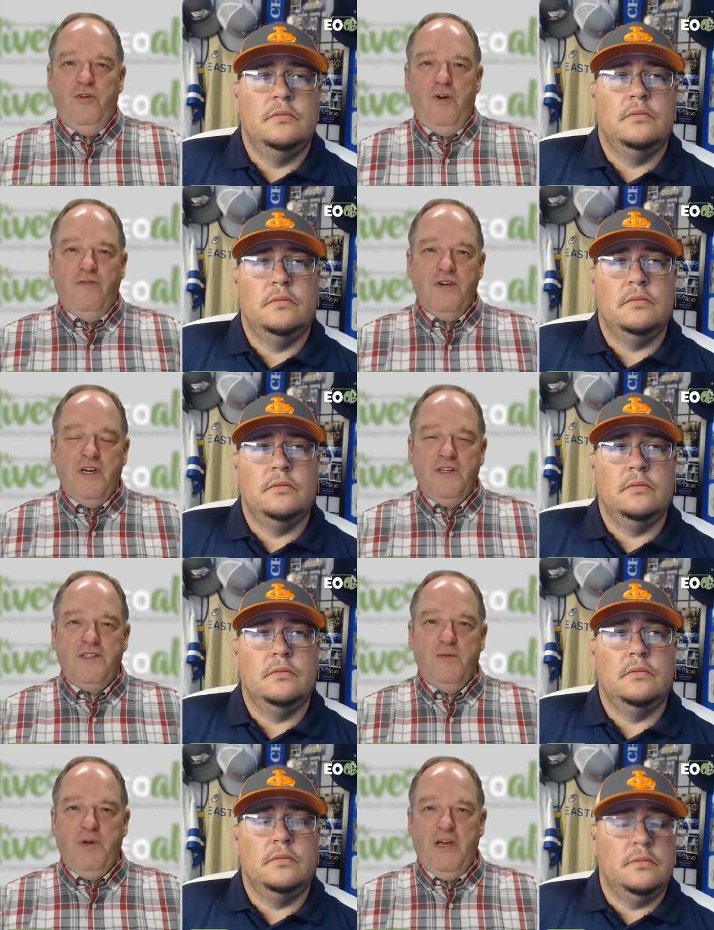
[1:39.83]
Speaker 1: whoever does the
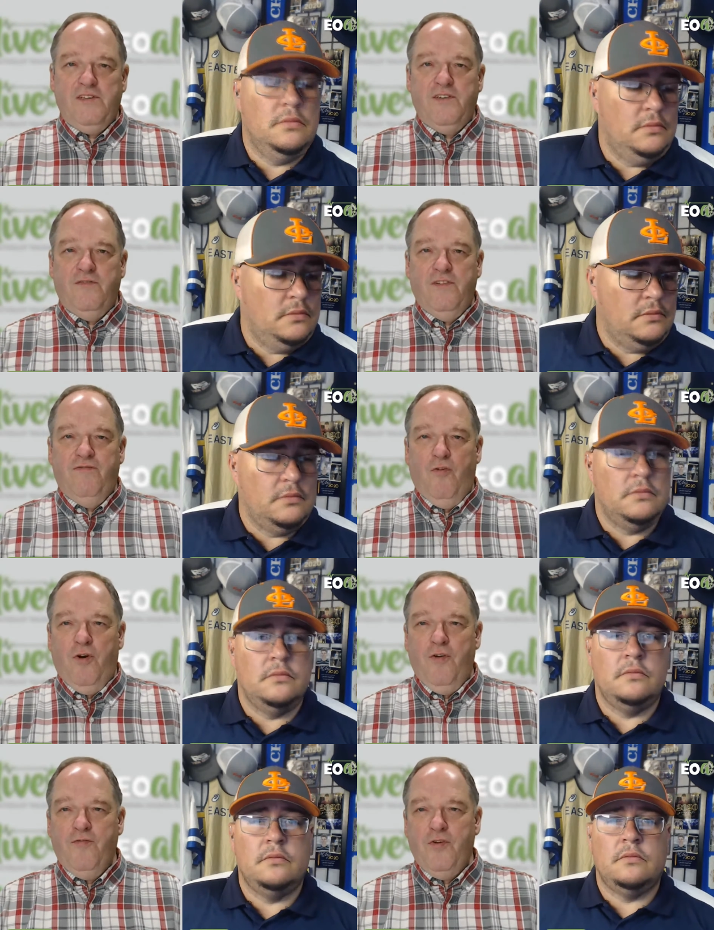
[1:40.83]
best of the four
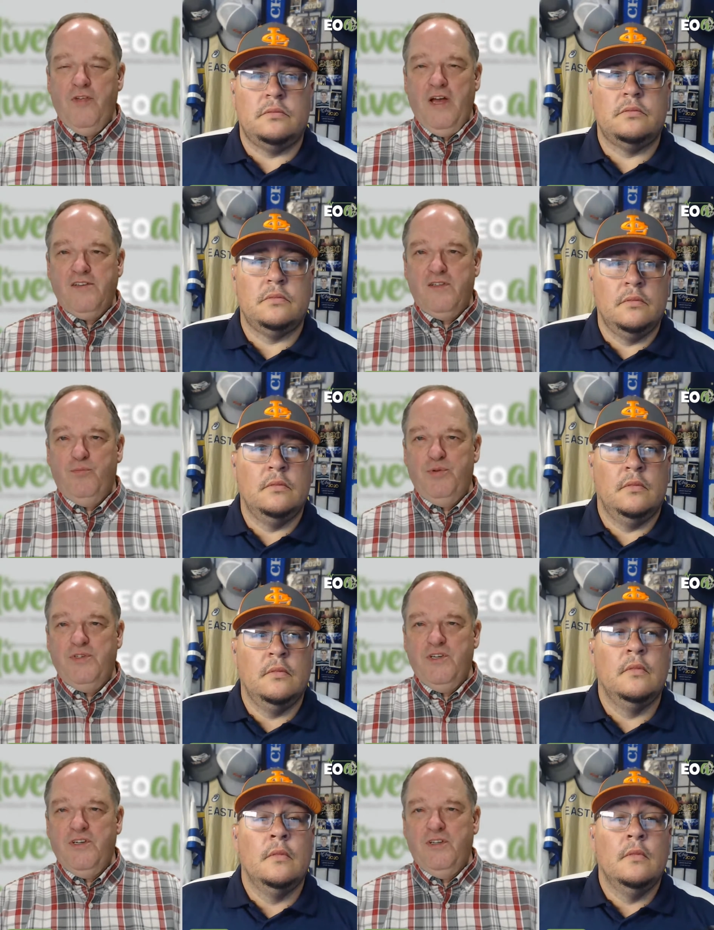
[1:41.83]
of you, that's the
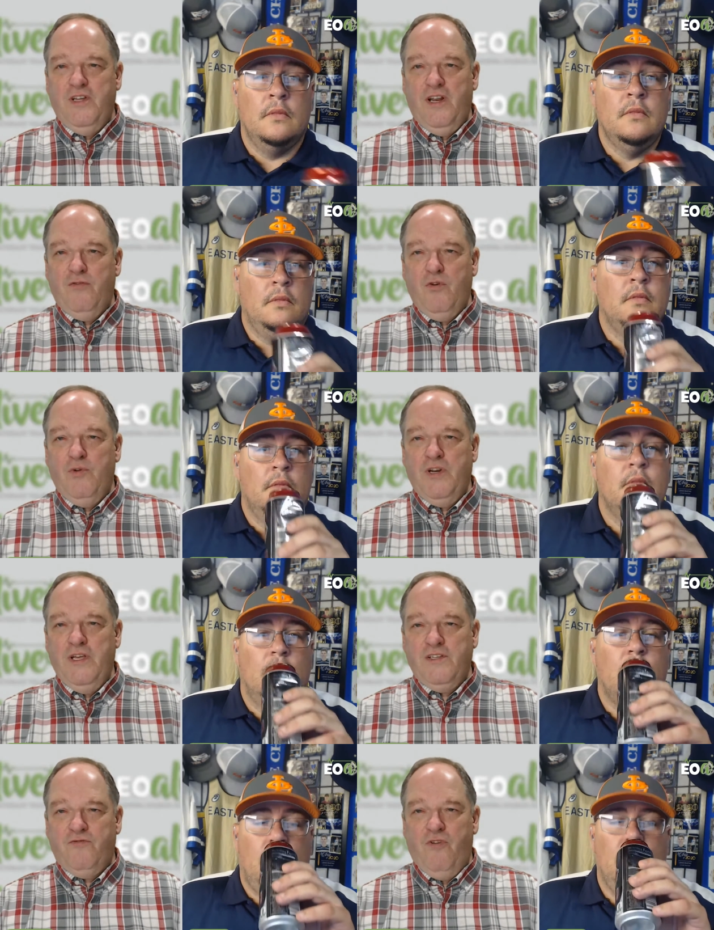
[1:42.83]
position that everyone
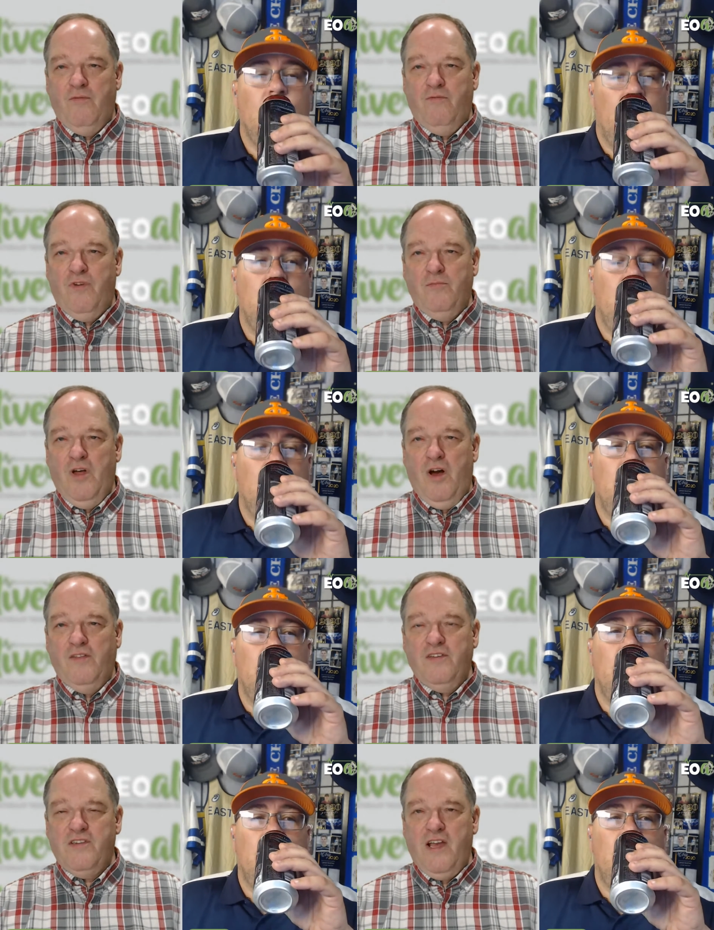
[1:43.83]
hits from from on the
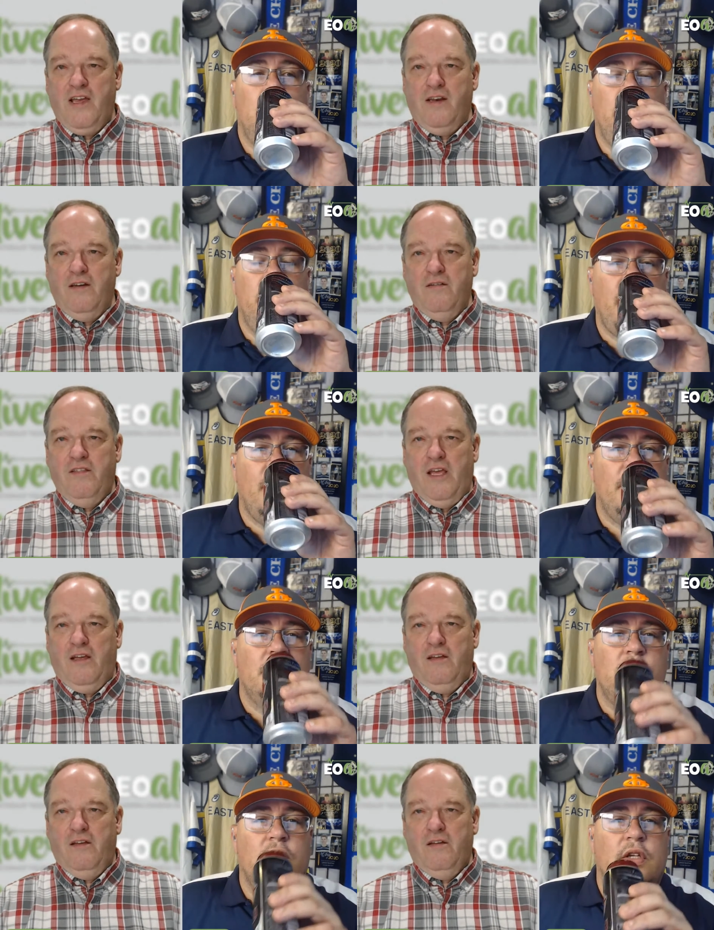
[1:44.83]
second. Yeah,
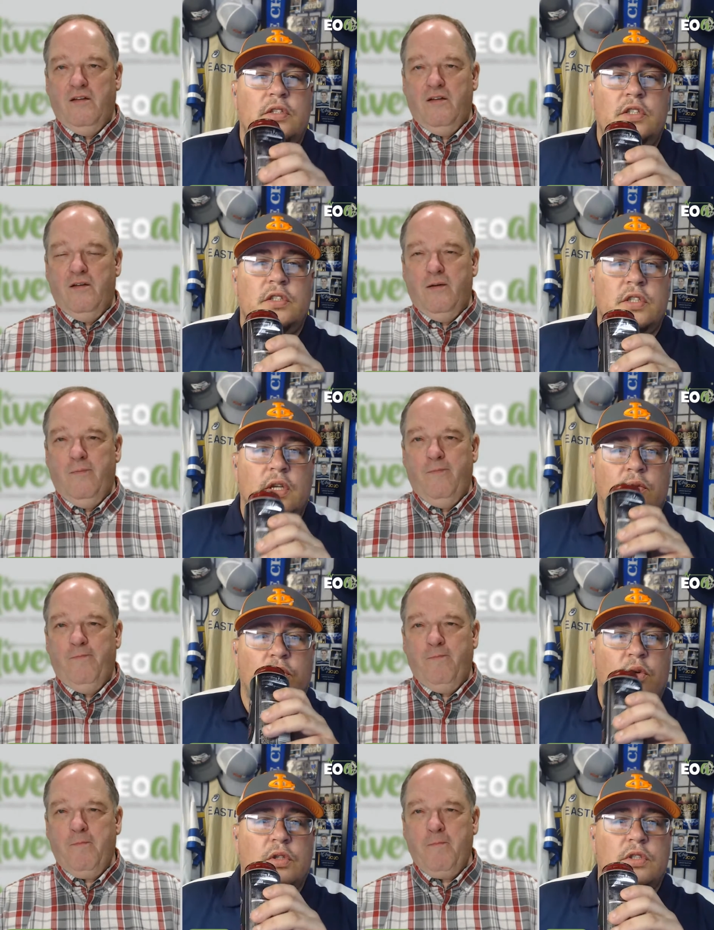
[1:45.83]
there's
Speaker 2: there's usually
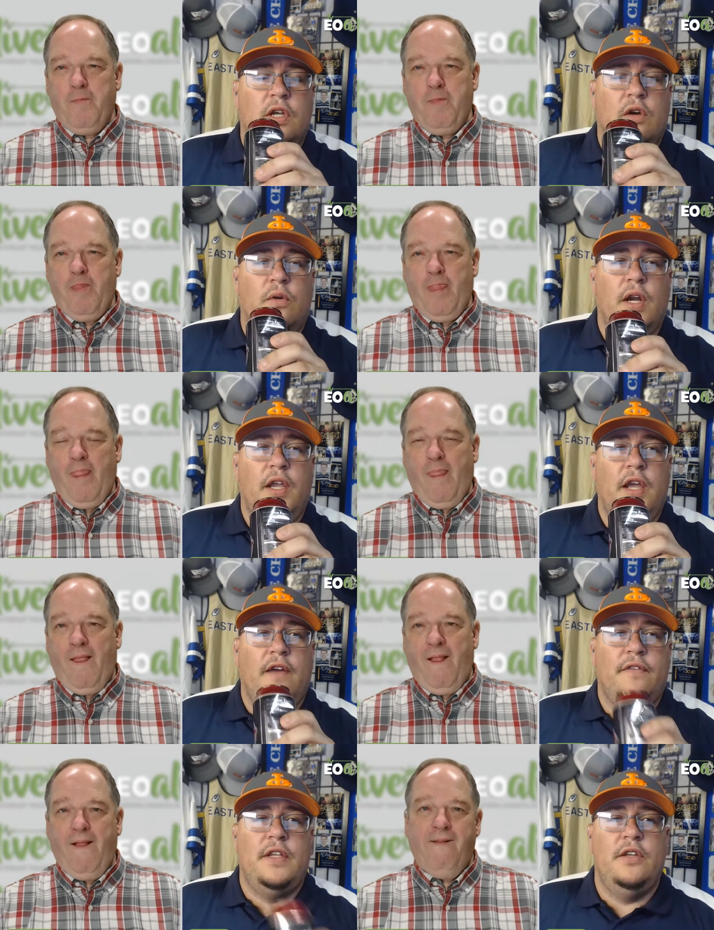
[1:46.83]
rules though where you
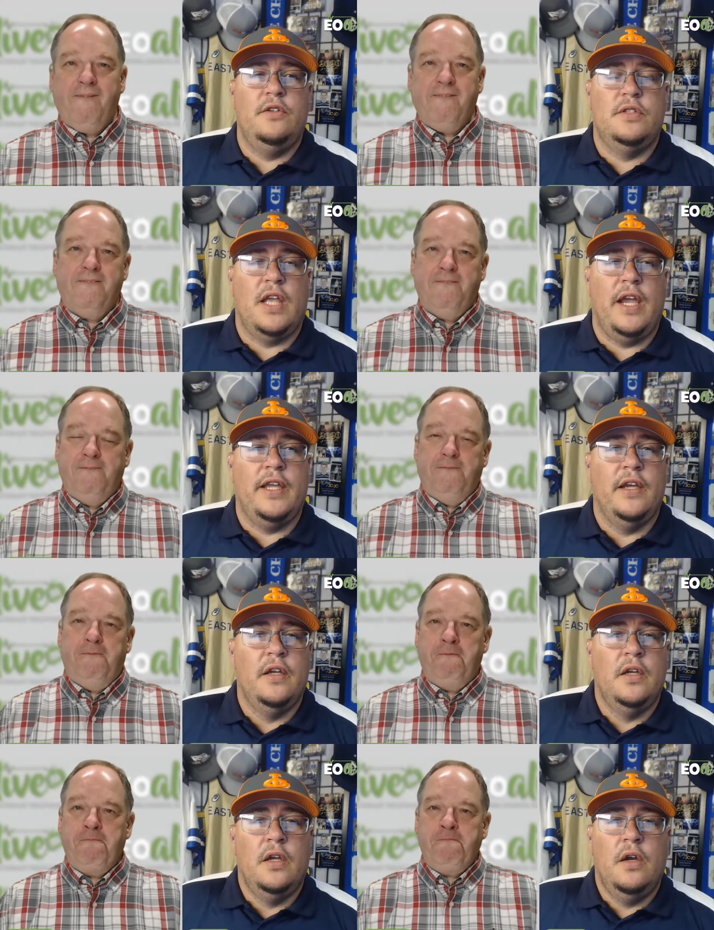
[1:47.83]
have to use like
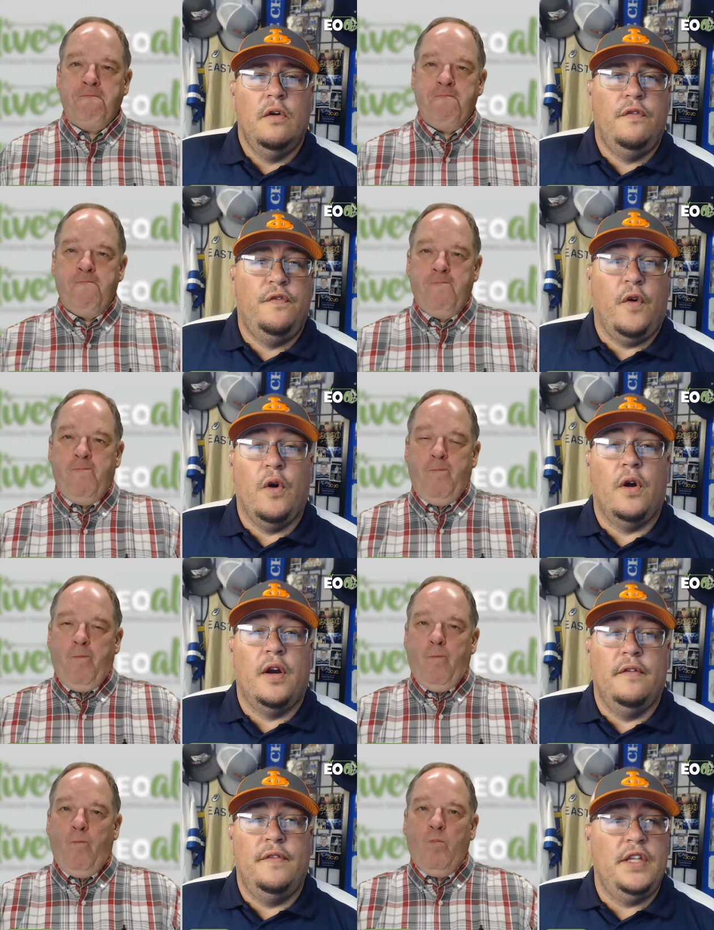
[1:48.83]

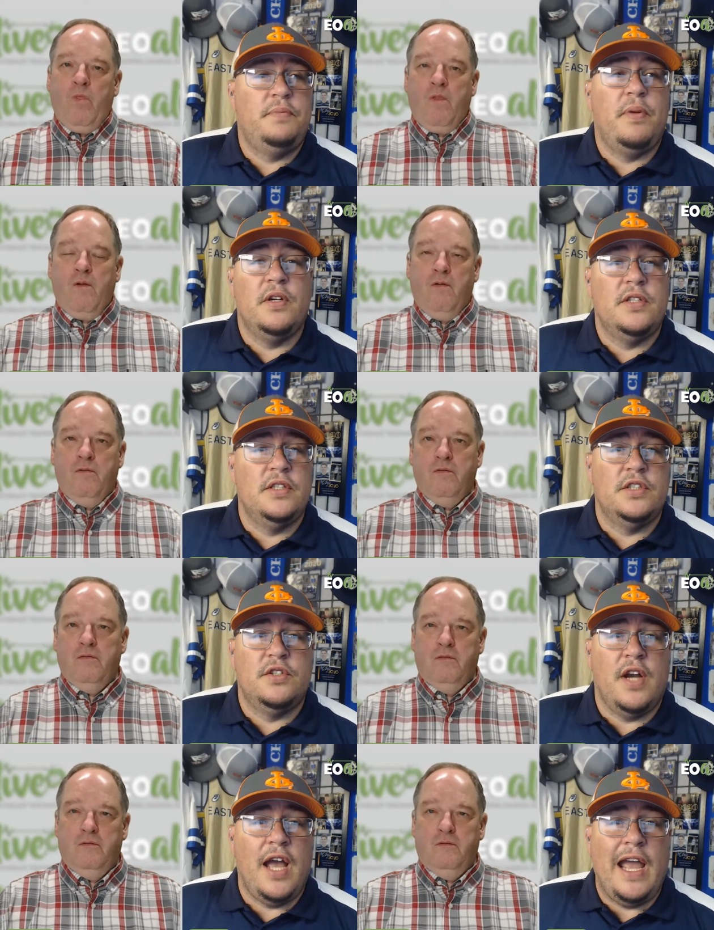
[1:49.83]
four of each person's
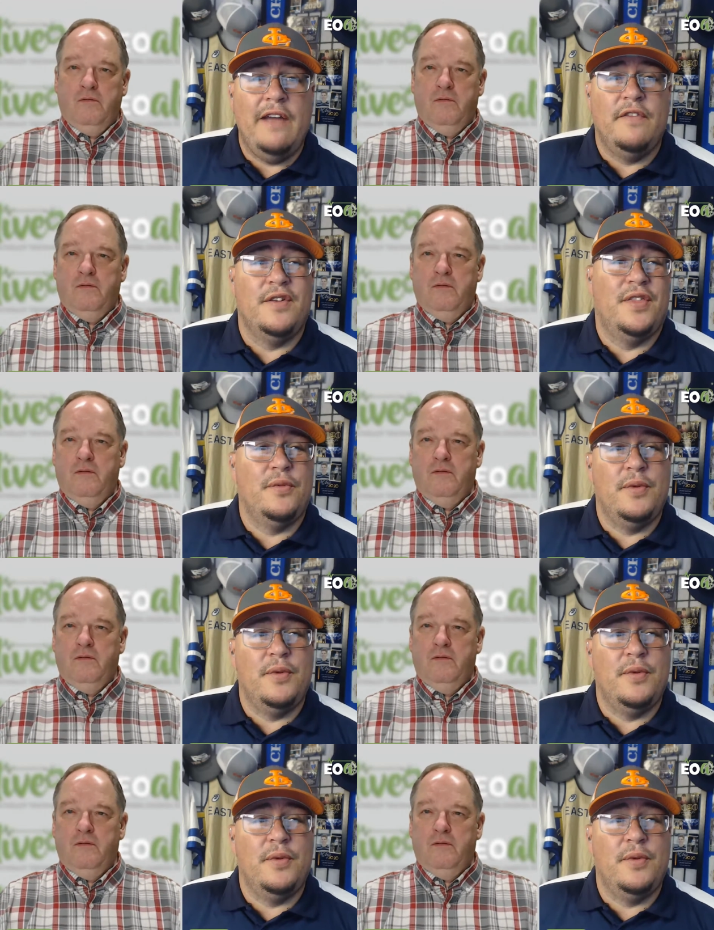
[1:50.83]
drive or